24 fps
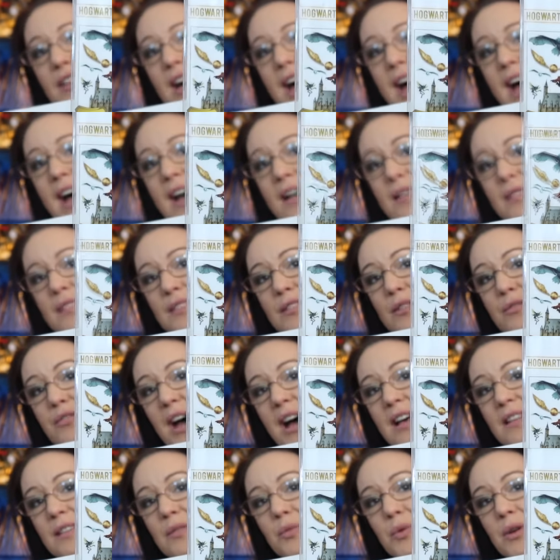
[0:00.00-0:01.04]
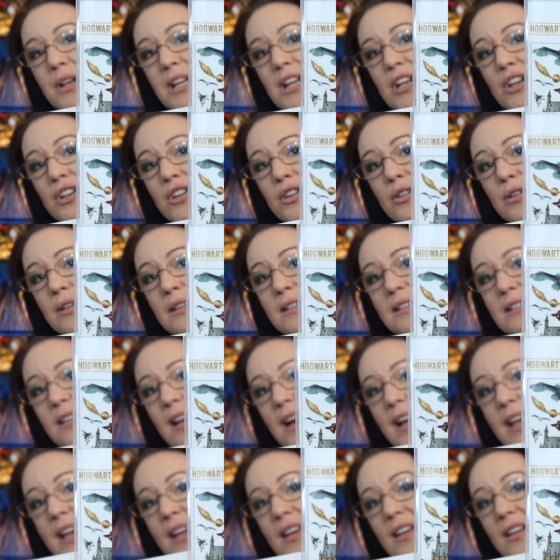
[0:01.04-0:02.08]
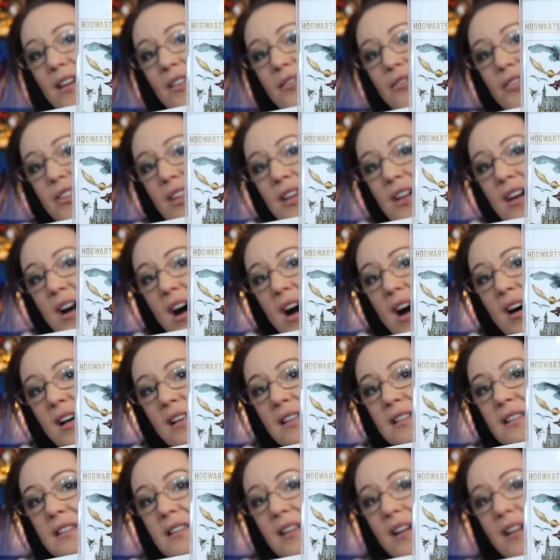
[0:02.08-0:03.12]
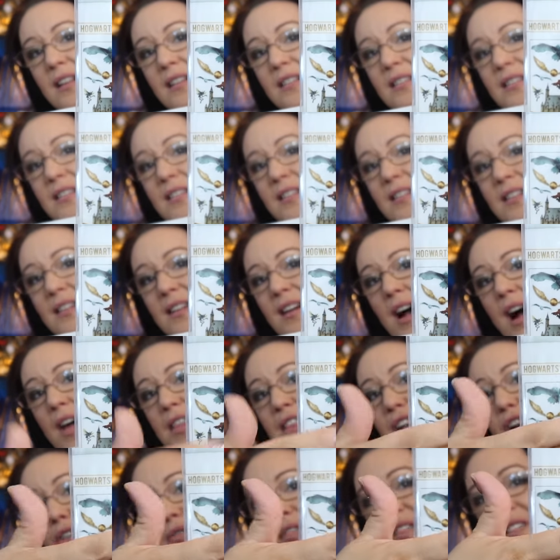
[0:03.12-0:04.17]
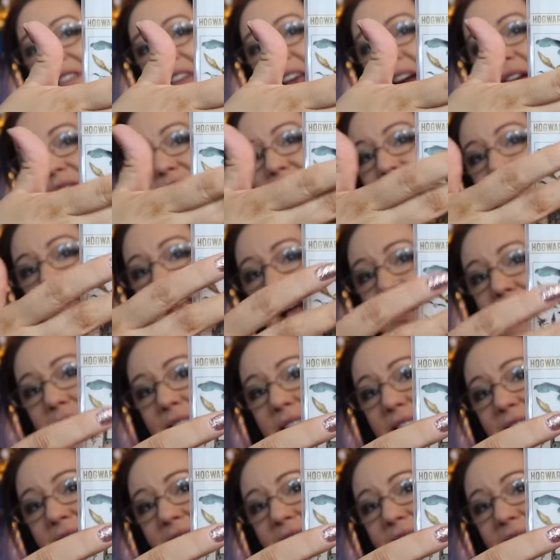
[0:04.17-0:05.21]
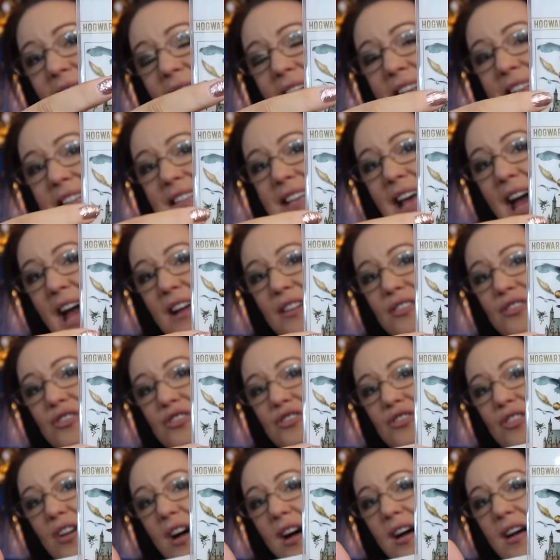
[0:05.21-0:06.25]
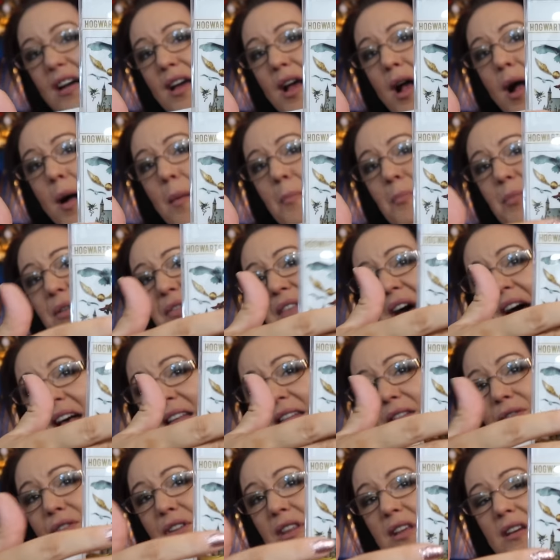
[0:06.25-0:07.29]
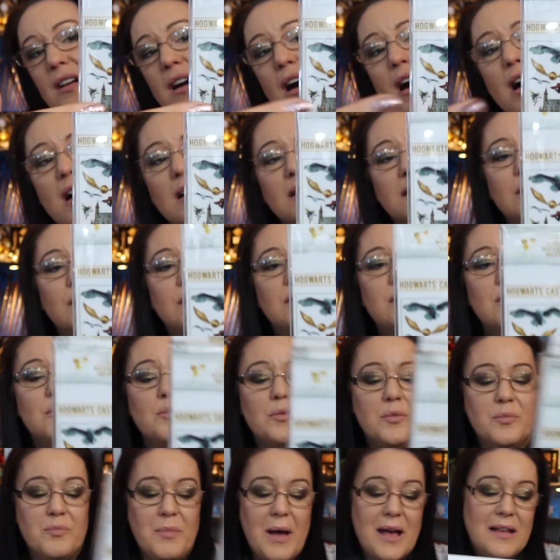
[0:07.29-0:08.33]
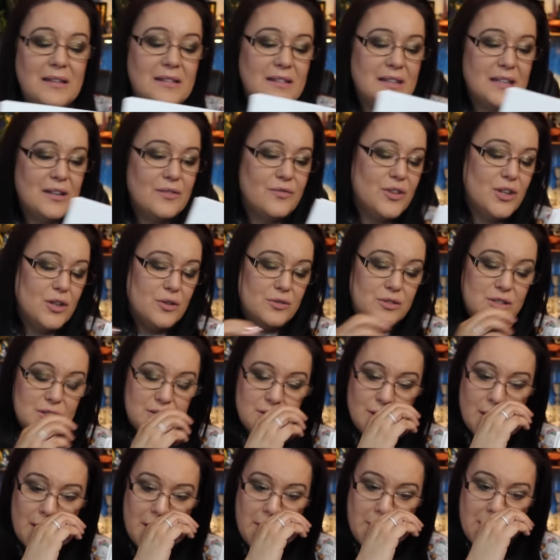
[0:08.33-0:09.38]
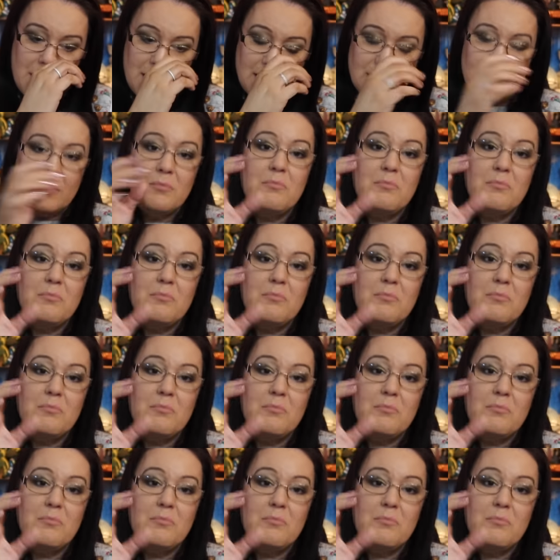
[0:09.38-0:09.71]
there. So that's what it looks like for the castle. And then obviously everything else then is added extra but that's for the castle. So best thing for you to do is